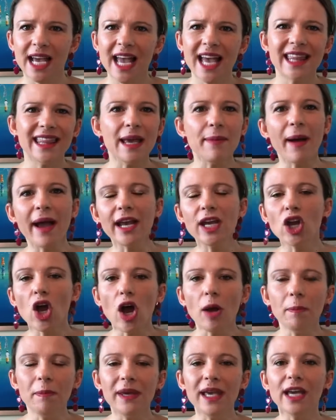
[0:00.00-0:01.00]
they might
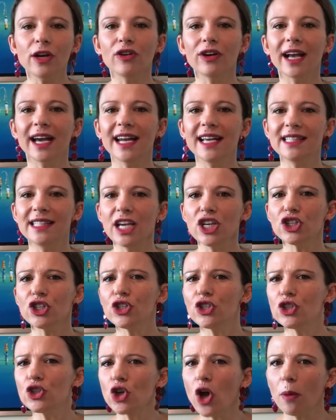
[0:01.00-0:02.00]
not be an
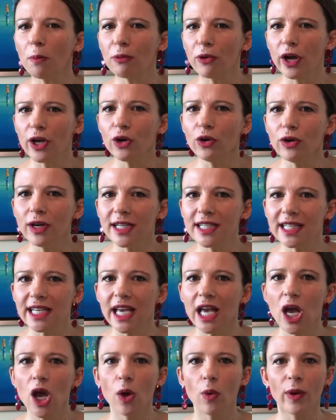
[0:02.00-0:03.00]
organization's top
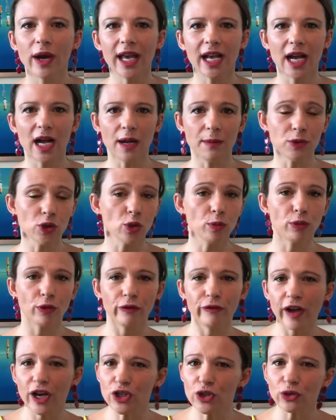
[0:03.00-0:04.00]
priority when it comes to
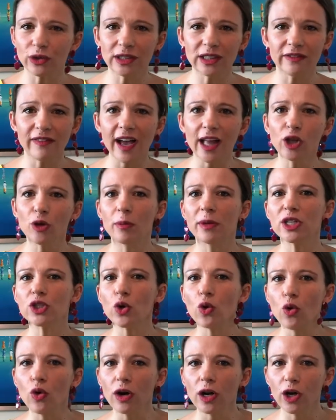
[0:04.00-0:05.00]
professional development
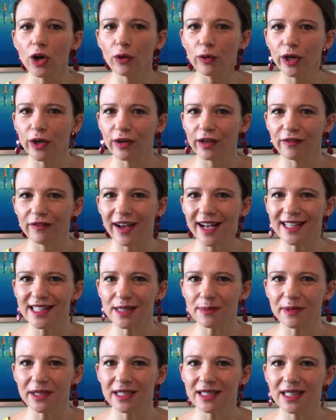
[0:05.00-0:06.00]
or career
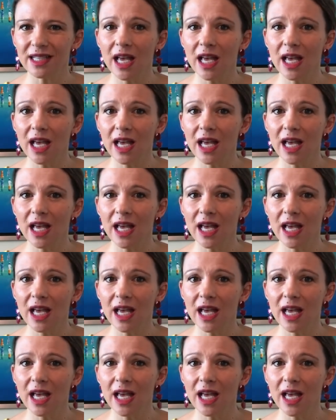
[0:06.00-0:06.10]
advancement.